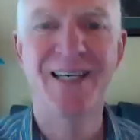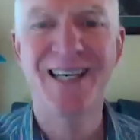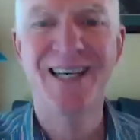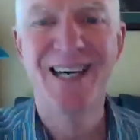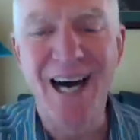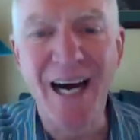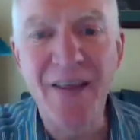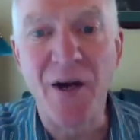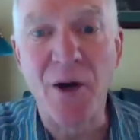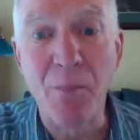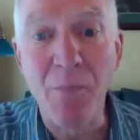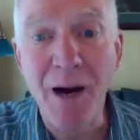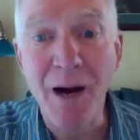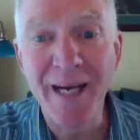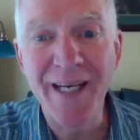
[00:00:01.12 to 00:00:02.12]
Hi there,
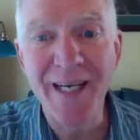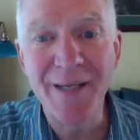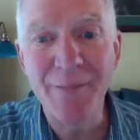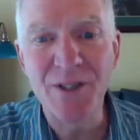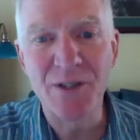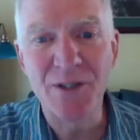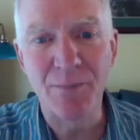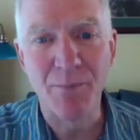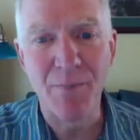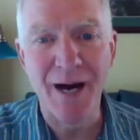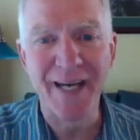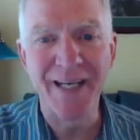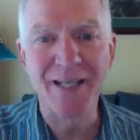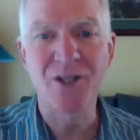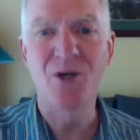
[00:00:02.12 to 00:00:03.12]
my name is
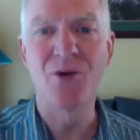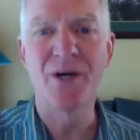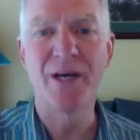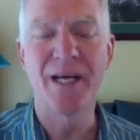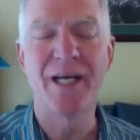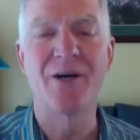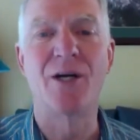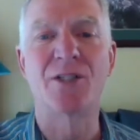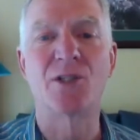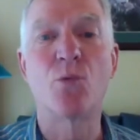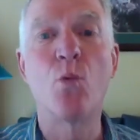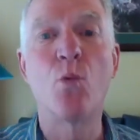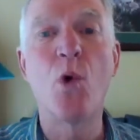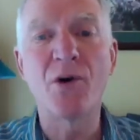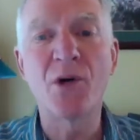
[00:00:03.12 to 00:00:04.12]
Michael
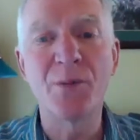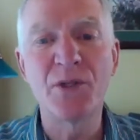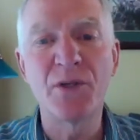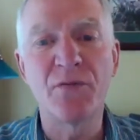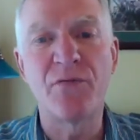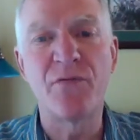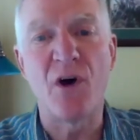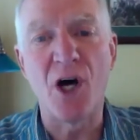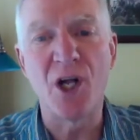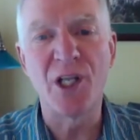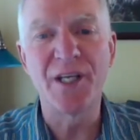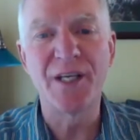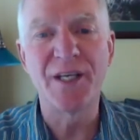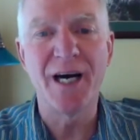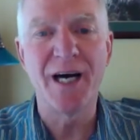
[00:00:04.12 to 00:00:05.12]
Harris. Welcome to
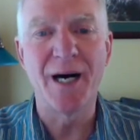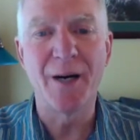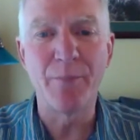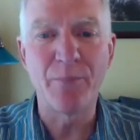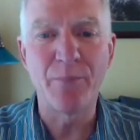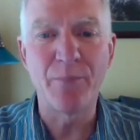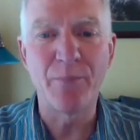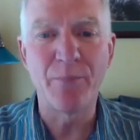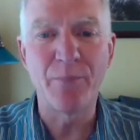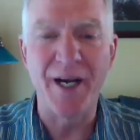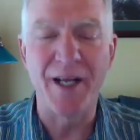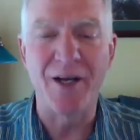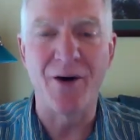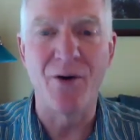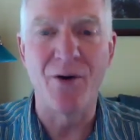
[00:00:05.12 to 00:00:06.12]
Falling Up
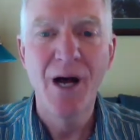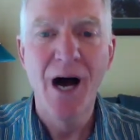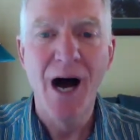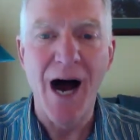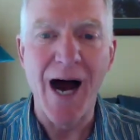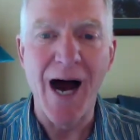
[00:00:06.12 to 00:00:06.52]
Radio.